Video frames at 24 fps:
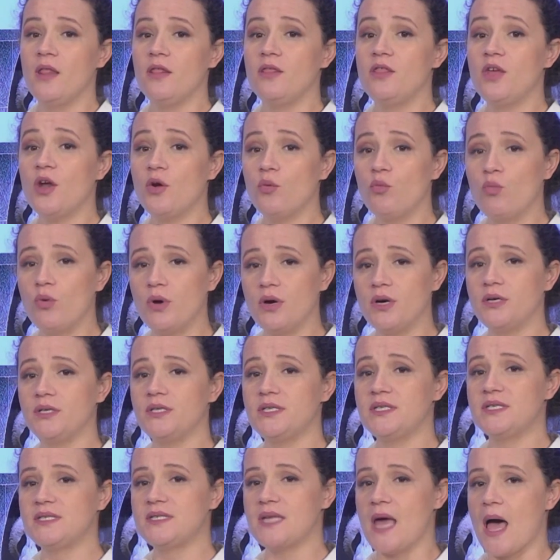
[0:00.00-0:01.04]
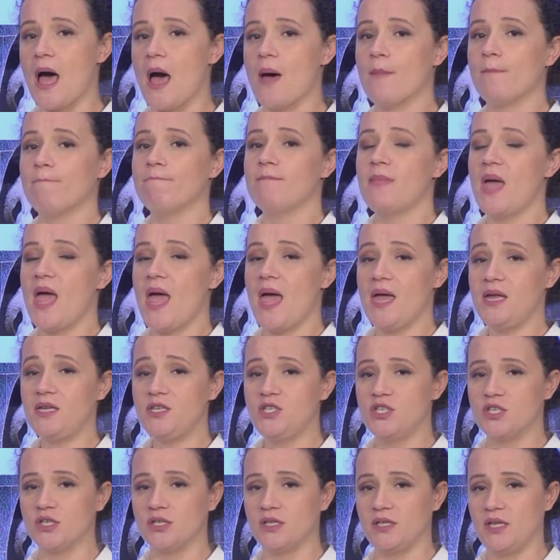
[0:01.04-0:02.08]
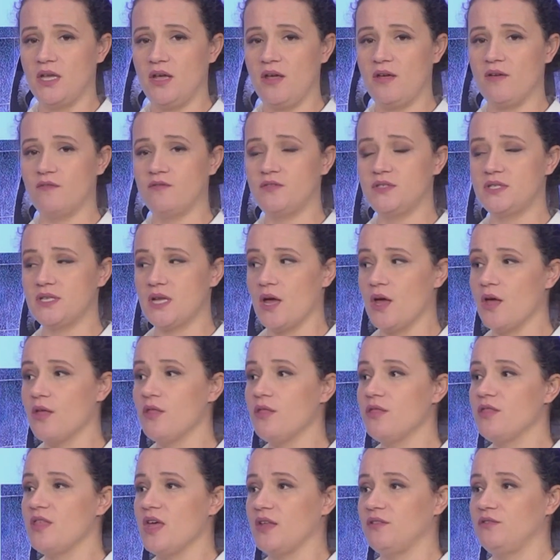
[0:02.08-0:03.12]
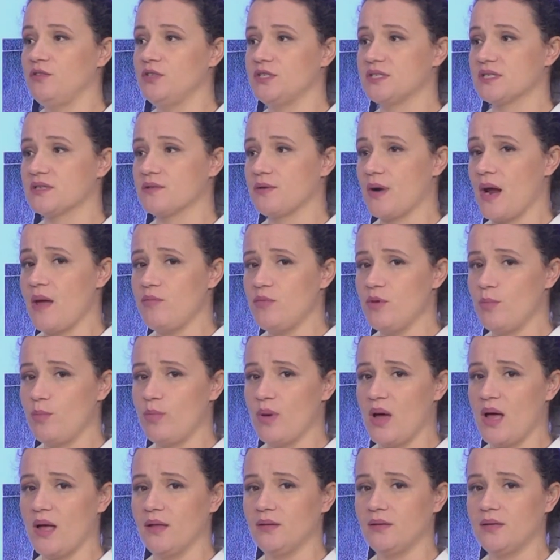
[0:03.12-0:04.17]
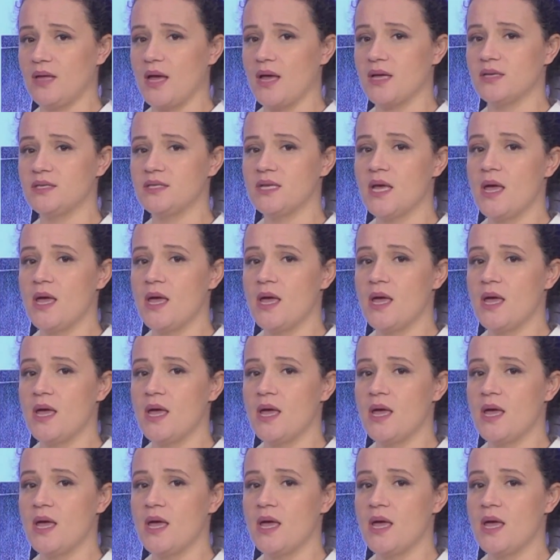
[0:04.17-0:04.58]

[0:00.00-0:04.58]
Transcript: there were some adjectives that describe the pandas.